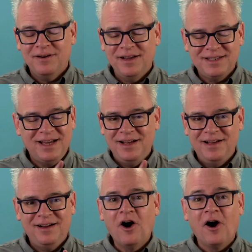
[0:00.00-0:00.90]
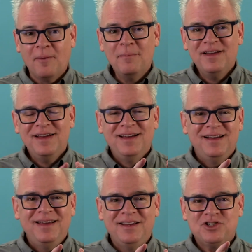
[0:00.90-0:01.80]
ARM.
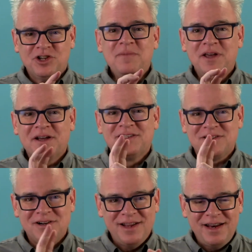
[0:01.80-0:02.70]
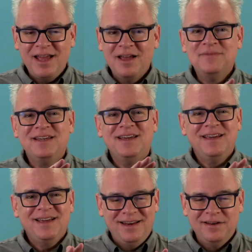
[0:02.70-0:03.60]
It should be a concern at
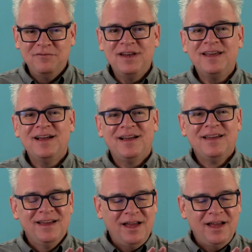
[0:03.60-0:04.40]
AMD and NVIDIA